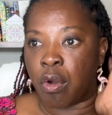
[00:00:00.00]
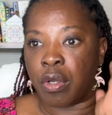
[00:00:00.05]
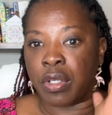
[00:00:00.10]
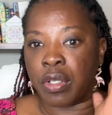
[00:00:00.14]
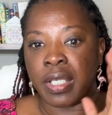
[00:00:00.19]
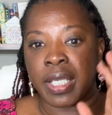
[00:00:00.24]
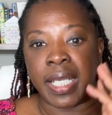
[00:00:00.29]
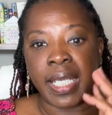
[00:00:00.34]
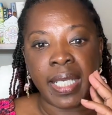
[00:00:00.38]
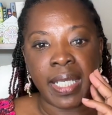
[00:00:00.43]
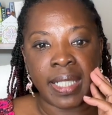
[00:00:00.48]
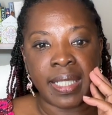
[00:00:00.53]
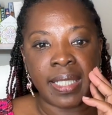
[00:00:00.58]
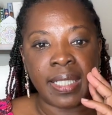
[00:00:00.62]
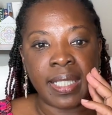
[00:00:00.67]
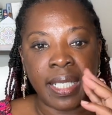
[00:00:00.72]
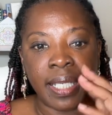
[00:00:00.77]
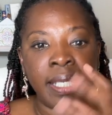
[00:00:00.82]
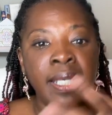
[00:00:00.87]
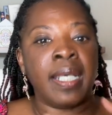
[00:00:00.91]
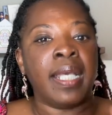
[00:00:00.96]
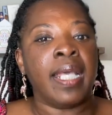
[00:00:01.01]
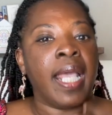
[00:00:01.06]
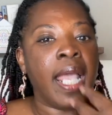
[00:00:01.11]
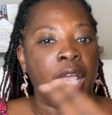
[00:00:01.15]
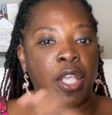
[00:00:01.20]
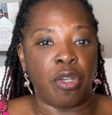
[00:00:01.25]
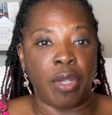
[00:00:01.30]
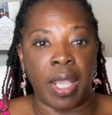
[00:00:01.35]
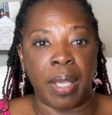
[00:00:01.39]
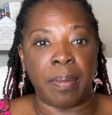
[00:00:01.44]
on your headset
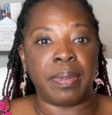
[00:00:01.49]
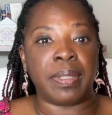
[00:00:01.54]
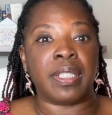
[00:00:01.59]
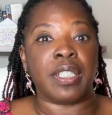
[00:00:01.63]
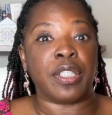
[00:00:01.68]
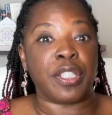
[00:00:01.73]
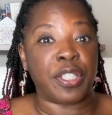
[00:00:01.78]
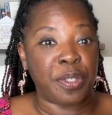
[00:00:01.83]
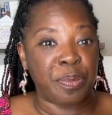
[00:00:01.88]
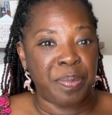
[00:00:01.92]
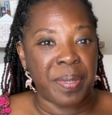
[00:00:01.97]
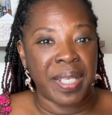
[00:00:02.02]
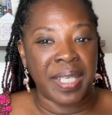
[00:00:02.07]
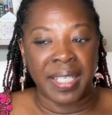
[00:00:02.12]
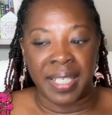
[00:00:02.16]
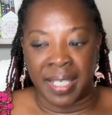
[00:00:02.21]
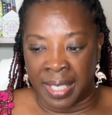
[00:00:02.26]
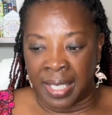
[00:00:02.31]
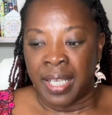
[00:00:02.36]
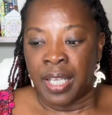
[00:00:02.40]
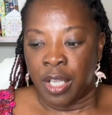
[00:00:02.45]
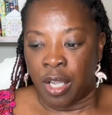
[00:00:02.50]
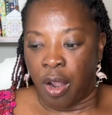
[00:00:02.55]
and you're able to speak.